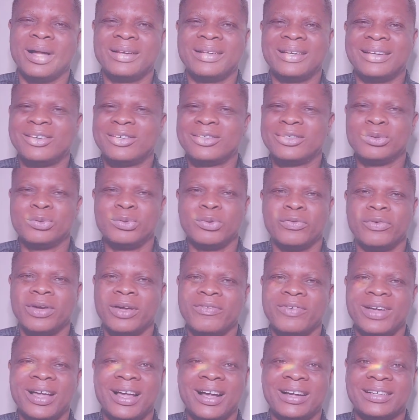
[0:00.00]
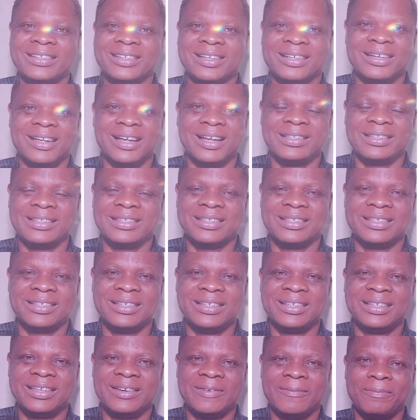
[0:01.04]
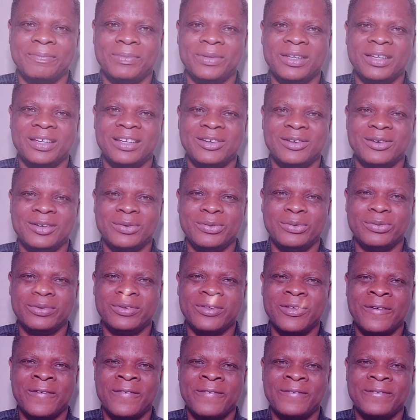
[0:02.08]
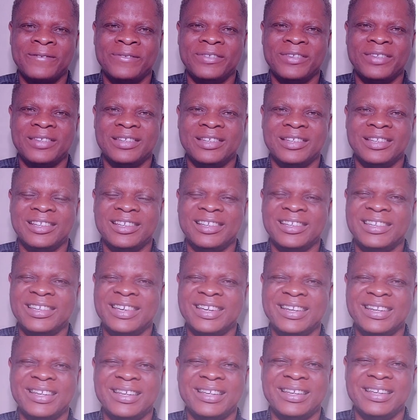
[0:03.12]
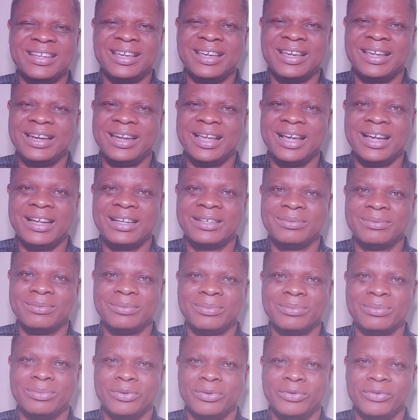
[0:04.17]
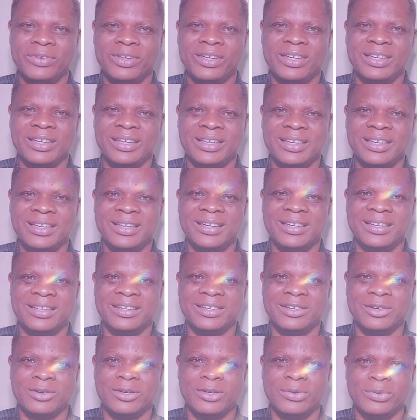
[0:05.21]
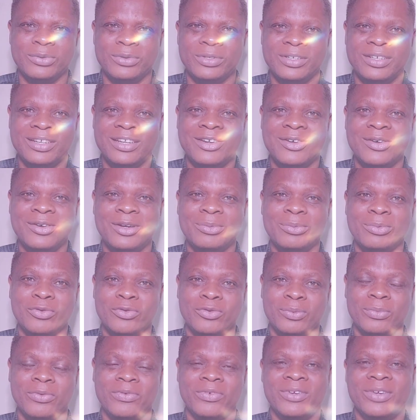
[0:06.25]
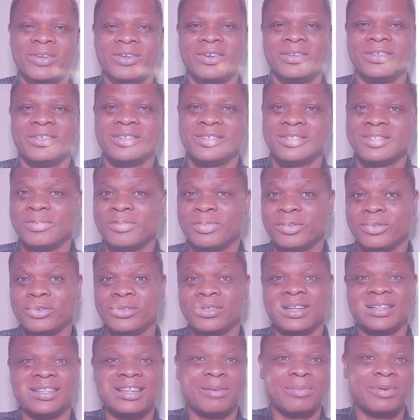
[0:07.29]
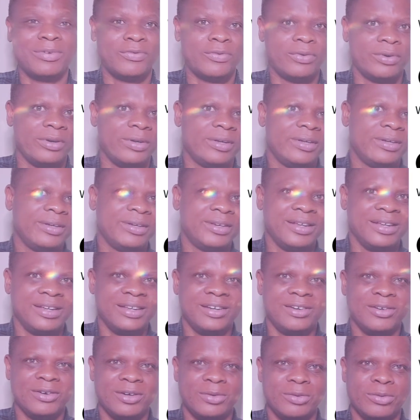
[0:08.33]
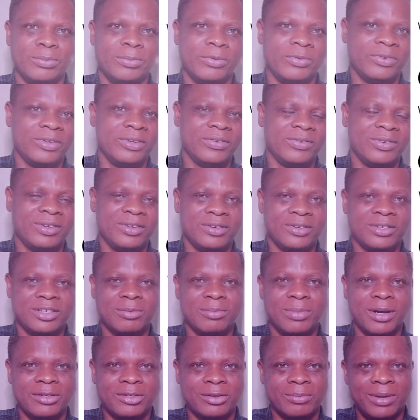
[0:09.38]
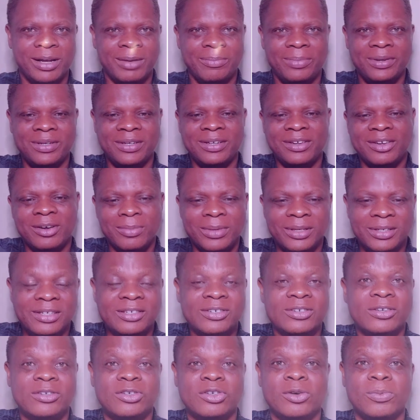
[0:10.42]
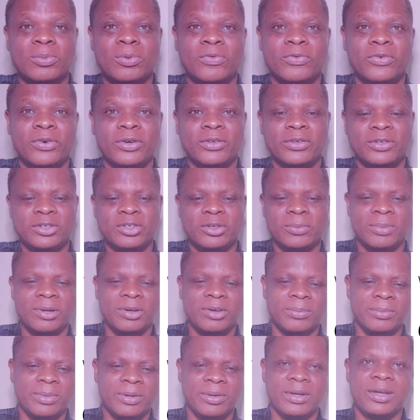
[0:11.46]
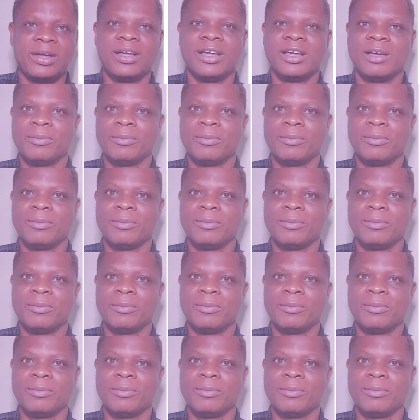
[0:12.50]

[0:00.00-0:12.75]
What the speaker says: I don't think we've ever acted that in Nollywood. Is there any alien movie in Nollywood, in the Nollywood movie industry? For those that have been following the Nollywood movie industry back to back, please the comment section is open for you to drop a comment.